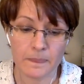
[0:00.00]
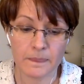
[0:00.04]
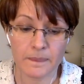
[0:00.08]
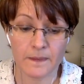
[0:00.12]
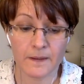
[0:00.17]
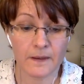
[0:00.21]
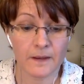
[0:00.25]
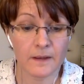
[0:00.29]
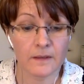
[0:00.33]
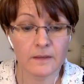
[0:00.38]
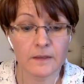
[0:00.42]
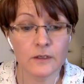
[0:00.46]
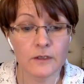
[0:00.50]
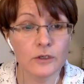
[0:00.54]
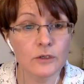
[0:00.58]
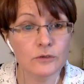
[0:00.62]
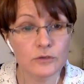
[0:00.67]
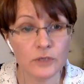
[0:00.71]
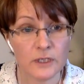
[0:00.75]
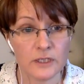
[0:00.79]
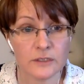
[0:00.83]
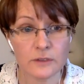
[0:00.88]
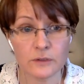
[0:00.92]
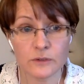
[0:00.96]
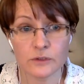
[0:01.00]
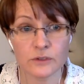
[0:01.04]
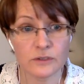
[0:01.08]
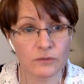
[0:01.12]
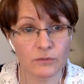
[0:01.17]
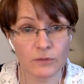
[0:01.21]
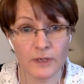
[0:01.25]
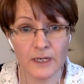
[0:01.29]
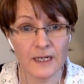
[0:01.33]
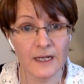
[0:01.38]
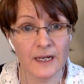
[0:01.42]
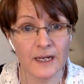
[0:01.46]
the nutritional
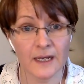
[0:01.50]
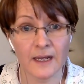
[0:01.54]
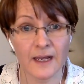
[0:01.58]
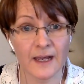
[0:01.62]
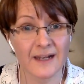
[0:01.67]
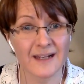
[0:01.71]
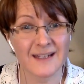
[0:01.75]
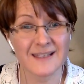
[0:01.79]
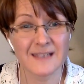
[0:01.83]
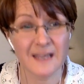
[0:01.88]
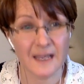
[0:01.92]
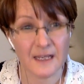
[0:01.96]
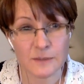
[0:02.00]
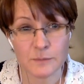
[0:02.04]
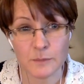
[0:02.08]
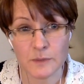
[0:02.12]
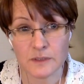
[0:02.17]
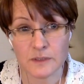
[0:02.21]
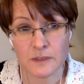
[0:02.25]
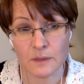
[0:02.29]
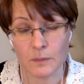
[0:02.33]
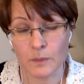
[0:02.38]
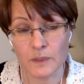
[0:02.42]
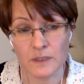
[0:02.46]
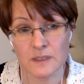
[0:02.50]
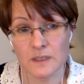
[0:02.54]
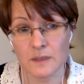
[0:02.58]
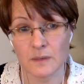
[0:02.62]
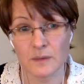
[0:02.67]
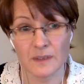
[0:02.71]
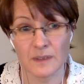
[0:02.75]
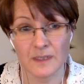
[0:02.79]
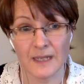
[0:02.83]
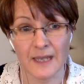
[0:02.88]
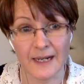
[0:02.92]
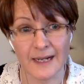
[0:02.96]
screening and assessments that we do
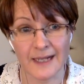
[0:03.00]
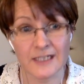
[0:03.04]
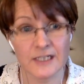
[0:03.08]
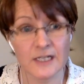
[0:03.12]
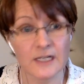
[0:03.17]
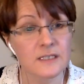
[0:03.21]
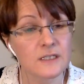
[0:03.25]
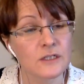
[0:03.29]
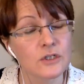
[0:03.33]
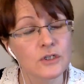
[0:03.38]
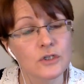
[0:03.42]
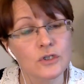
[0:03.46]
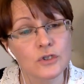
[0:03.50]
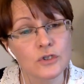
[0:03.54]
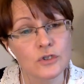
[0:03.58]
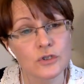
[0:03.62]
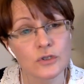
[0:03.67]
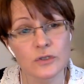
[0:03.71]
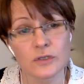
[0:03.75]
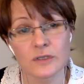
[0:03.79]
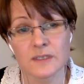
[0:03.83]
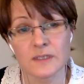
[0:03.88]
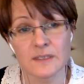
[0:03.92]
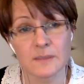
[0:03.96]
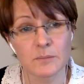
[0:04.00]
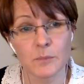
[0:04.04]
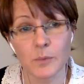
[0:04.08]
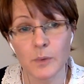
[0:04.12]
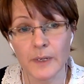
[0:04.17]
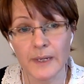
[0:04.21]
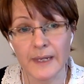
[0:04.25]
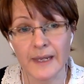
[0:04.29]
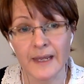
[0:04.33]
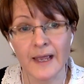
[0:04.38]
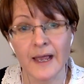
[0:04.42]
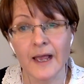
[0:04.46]
in the NHS are just
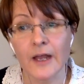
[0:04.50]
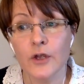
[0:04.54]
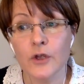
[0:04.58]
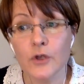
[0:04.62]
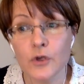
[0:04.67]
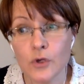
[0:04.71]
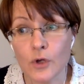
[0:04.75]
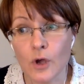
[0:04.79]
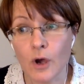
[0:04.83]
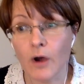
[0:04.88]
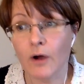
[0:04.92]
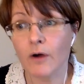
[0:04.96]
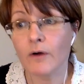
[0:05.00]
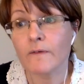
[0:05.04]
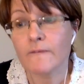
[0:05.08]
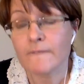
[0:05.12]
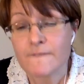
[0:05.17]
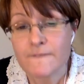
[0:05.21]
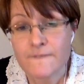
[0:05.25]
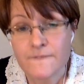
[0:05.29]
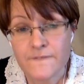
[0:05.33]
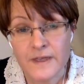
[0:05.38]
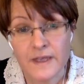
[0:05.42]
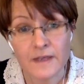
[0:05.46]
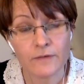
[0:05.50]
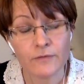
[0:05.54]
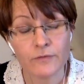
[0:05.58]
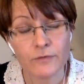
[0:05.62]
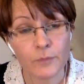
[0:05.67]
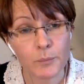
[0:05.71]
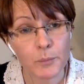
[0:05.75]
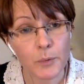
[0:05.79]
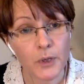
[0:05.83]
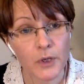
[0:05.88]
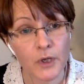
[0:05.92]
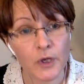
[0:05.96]
simply not fit
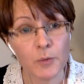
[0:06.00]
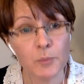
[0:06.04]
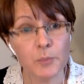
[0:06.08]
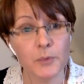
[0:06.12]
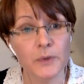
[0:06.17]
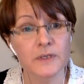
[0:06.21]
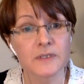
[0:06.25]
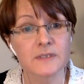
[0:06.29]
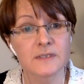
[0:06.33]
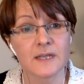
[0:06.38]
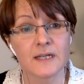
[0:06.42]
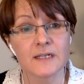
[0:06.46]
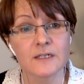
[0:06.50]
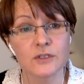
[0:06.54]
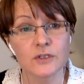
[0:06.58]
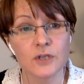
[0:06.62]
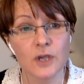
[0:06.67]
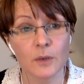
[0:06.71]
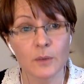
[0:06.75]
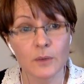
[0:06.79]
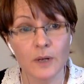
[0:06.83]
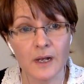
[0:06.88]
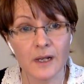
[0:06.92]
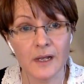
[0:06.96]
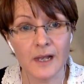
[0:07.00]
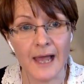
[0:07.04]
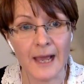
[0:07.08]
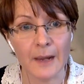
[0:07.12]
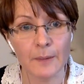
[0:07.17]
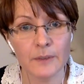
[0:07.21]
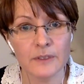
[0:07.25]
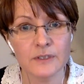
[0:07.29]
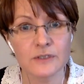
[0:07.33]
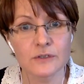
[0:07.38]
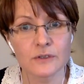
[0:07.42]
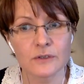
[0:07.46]
for purpose. They don't
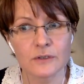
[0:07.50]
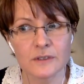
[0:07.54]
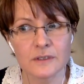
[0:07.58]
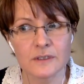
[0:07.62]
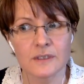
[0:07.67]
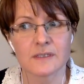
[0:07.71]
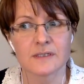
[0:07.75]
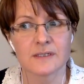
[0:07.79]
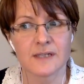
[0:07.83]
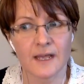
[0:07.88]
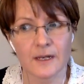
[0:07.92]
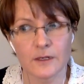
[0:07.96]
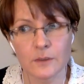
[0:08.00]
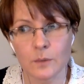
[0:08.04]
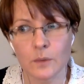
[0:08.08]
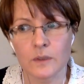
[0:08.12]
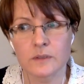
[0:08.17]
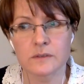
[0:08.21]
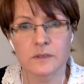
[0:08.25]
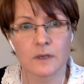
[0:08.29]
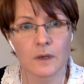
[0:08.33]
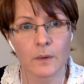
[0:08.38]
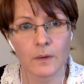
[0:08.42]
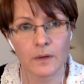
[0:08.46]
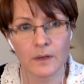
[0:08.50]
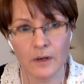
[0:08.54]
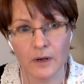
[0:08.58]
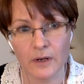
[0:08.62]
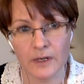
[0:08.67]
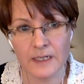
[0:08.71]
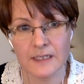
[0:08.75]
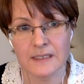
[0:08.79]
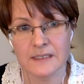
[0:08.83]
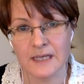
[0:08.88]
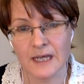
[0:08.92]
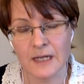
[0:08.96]
allow us to understand what's going
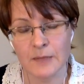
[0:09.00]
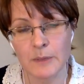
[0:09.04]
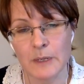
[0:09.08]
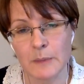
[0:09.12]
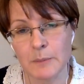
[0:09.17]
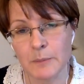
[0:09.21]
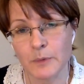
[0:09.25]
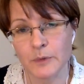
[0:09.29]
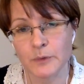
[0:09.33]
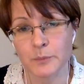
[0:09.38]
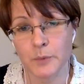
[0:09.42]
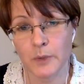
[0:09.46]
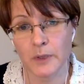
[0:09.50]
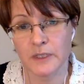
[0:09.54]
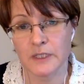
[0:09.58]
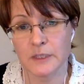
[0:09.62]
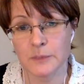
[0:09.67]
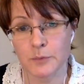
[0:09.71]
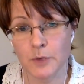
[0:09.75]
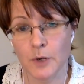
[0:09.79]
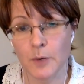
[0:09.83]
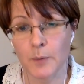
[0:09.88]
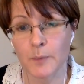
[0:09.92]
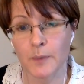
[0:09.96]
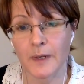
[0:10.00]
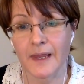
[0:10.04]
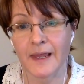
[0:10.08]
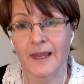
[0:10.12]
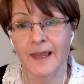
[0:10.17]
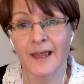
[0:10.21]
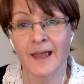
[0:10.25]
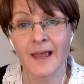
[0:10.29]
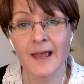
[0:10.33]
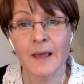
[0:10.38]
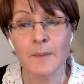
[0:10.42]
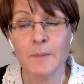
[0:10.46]
on inside people's bodies properly,
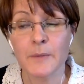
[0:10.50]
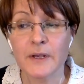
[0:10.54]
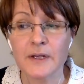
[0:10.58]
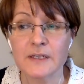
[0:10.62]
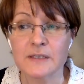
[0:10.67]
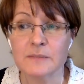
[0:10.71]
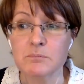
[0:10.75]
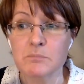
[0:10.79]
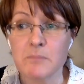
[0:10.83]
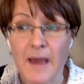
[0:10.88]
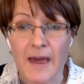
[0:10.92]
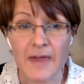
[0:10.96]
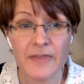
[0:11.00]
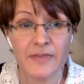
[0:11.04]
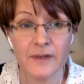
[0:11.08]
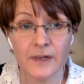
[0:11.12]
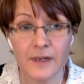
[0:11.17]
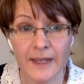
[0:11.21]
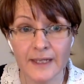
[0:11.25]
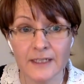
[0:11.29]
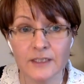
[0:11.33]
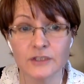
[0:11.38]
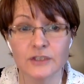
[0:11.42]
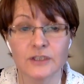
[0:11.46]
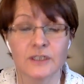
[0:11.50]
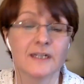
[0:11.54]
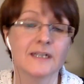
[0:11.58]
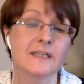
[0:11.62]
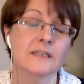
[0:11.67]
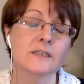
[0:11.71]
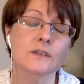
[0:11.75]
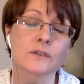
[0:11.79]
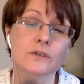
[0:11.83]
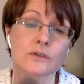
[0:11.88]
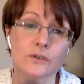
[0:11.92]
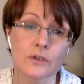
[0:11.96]
because methylation
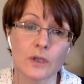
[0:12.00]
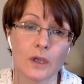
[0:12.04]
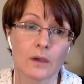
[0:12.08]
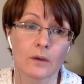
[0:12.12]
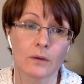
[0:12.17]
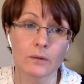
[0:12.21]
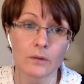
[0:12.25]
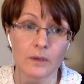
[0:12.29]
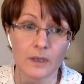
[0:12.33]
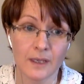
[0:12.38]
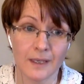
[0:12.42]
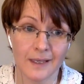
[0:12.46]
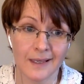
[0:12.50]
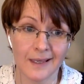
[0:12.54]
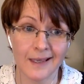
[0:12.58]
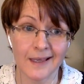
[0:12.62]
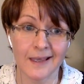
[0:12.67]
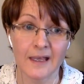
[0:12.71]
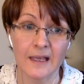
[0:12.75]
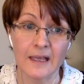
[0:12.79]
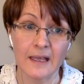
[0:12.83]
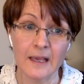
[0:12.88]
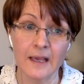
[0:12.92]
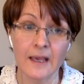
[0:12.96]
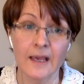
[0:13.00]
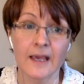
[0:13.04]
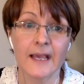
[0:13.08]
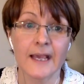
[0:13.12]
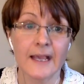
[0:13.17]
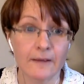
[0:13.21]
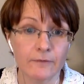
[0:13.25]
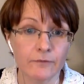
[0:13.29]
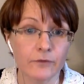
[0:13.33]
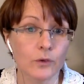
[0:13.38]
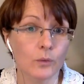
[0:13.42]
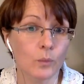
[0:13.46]
is so key
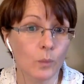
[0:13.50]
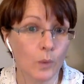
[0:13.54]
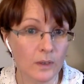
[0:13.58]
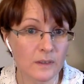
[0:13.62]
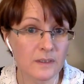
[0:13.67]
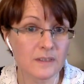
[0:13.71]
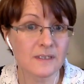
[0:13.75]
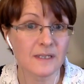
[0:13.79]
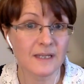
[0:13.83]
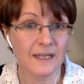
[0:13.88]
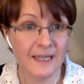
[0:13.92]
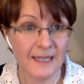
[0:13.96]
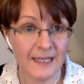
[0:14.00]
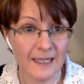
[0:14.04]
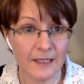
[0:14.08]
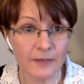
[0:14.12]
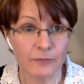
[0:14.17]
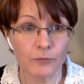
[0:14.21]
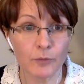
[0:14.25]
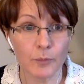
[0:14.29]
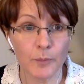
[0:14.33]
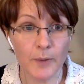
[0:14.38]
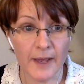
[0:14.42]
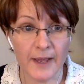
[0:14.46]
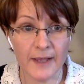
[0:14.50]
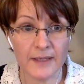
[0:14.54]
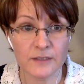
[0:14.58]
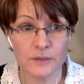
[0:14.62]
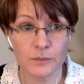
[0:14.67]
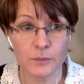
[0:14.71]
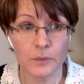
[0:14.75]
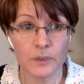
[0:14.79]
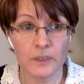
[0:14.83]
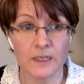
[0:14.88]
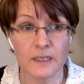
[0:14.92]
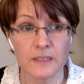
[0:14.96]
if you want to heal and repair
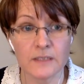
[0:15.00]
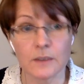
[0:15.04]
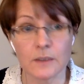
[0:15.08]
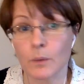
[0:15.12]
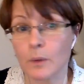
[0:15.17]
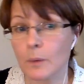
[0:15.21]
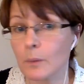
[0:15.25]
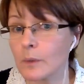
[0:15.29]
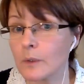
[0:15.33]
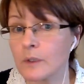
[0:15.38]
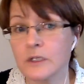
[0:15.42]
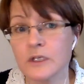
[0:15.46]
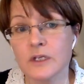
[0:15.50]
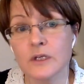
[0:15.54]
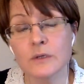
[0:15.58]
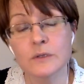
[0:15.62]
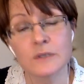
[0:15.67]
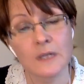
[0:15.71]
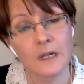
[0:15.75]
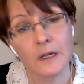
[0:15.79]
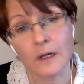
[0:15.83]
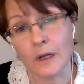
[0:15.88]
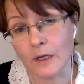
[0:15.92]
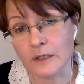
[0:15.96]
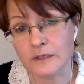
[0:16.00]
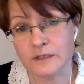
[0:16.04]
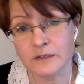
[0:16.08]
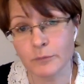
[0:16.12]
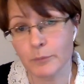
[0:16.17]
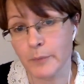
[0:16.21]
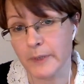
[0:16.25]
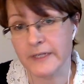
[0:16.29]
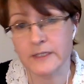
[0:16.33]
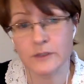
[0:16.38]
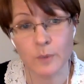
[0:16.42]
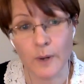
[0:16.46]
somebody. So we will use a lot of
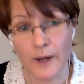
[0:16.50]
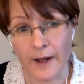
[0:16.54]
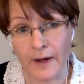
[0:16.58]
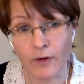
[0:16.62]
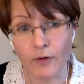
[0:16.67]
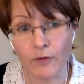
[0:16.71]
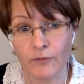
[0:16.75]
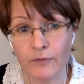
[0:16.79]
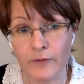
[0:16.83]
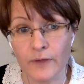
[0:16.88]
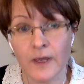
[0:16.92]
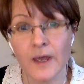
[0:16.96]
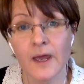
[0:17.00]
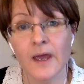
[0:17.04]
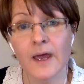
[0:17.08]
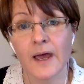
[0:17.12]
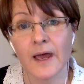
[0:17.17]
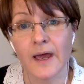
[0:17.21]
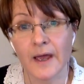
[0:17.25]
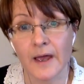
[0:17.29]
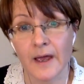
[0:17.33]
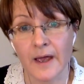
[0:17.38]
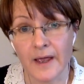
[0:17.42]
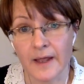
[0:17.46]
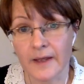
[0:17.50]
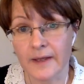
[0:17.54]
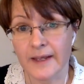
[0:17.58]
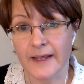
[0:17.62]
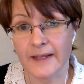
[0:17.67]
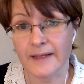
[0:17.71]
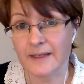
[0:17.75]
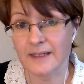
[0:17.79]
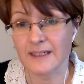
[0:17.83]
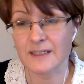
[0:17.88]
B12, and